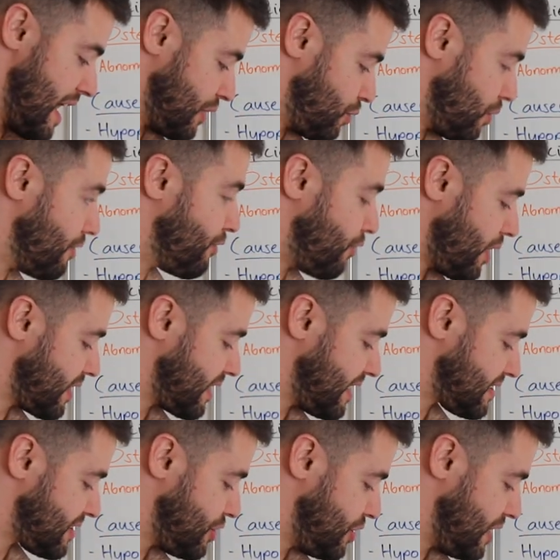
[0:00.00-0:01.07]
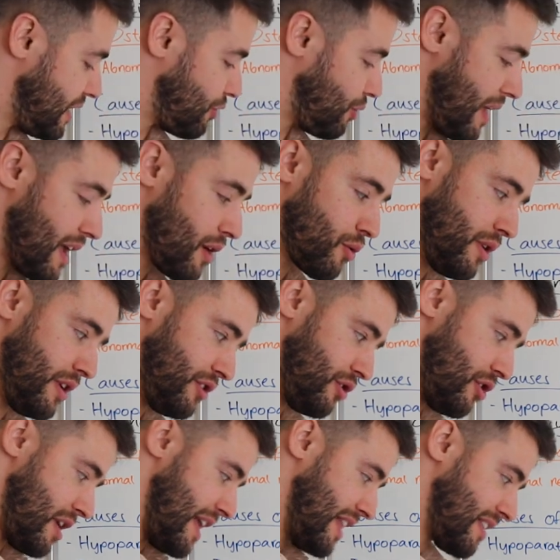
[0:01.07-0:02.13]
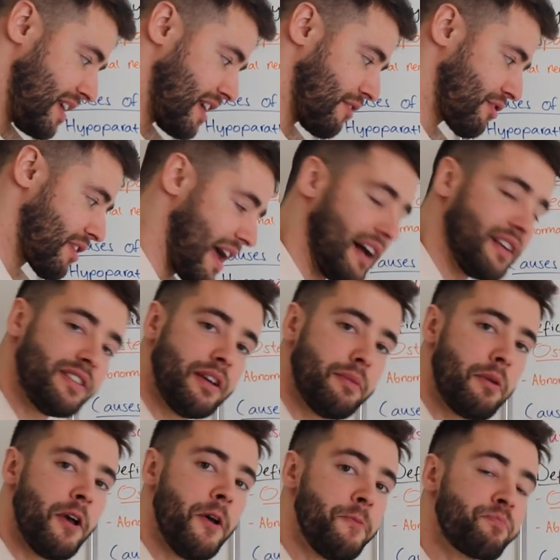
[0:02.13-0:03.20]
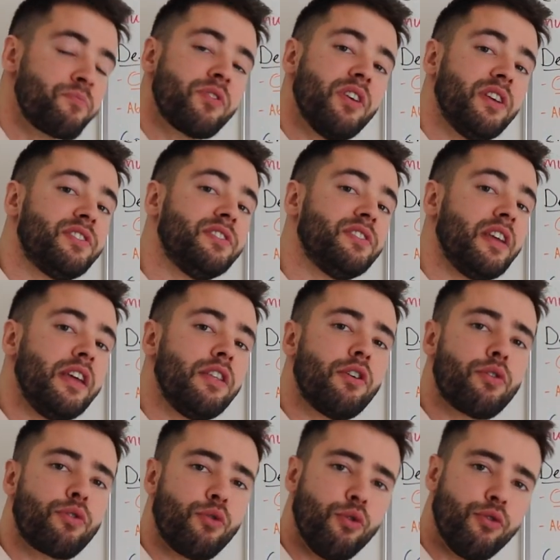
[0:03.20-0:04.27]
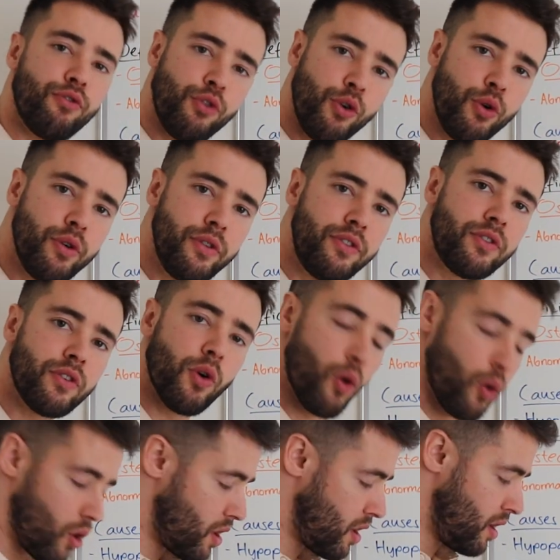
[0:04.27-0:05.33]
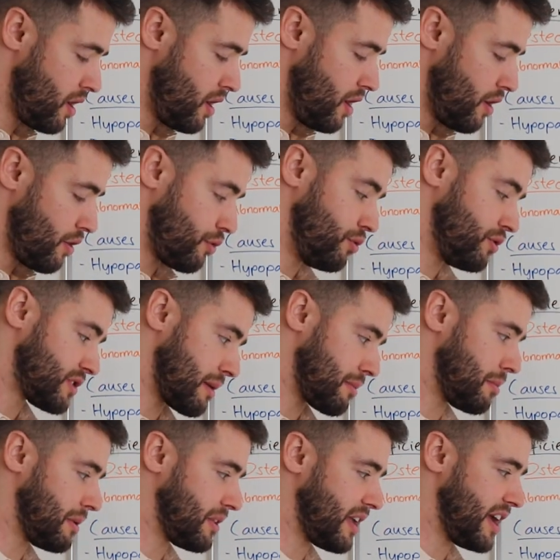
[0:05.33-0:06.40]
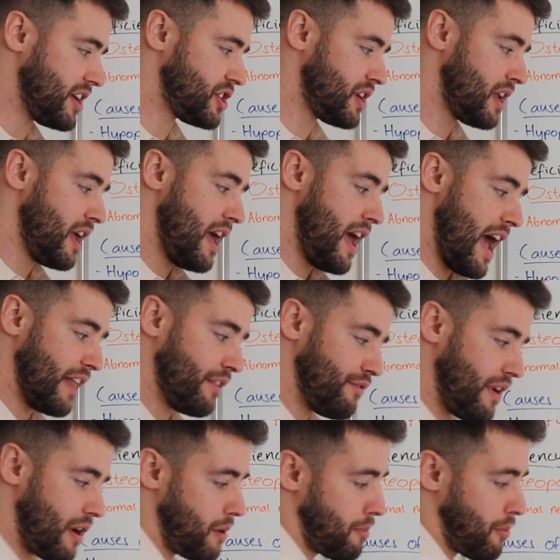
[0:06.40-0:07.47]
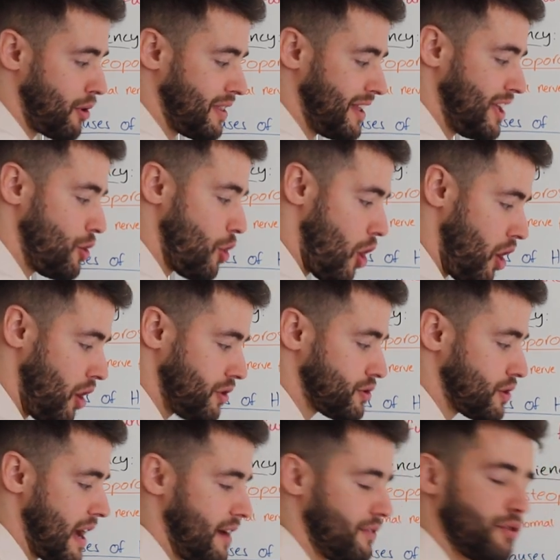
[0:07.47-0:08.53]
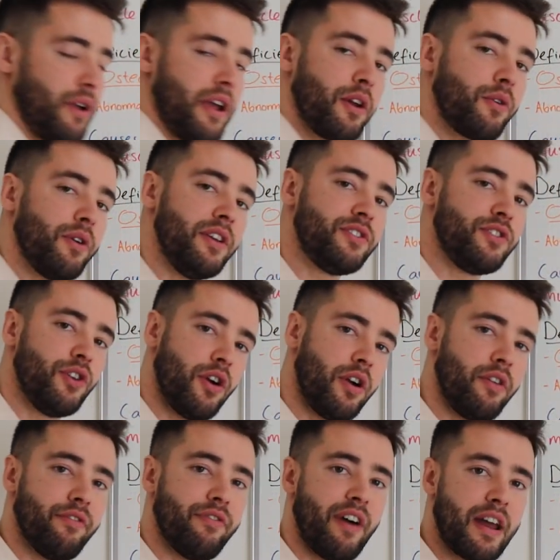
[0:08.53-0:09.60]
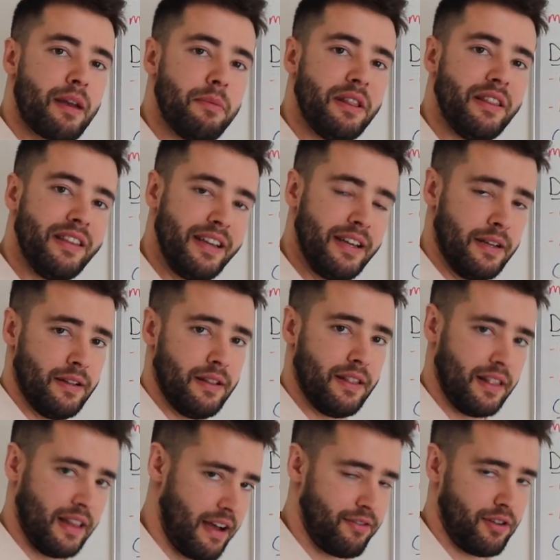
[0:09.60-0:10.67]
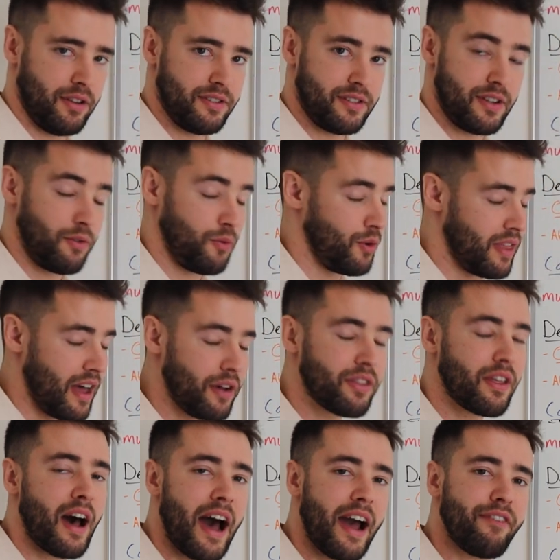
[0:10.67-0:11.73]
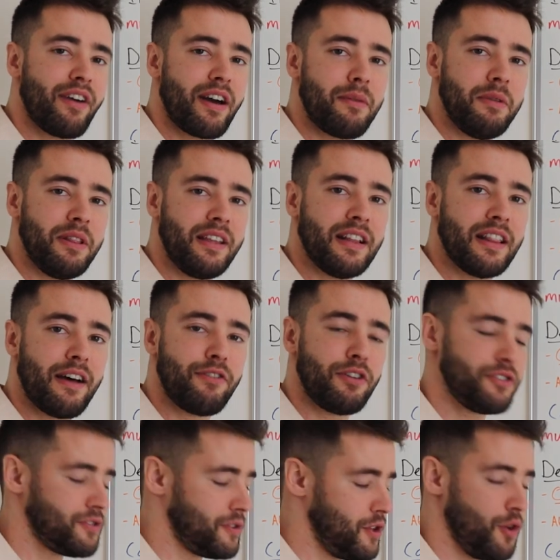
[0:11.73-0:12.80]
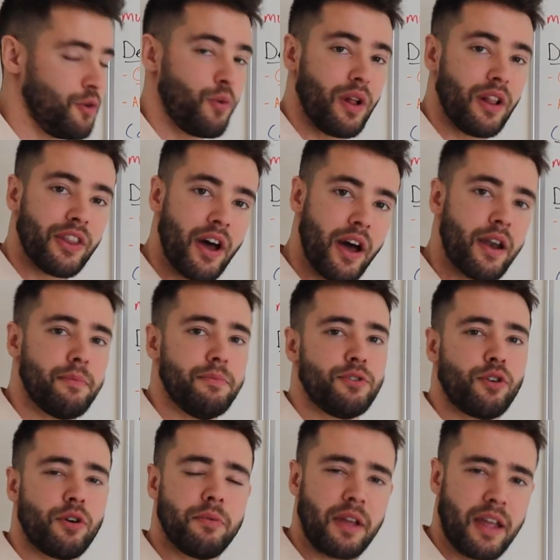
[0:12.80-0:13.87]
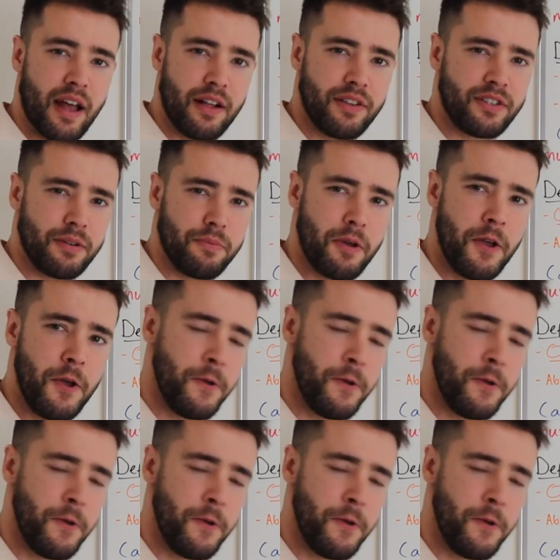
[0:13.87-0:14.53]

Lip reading: And to avoid this, you need to increase your intake of calcium. This is either through foods or through supplementation. And very importantly, you also have to increase your vitamin D levels. Without the high vitamin D levels, you will not absorb the calcium.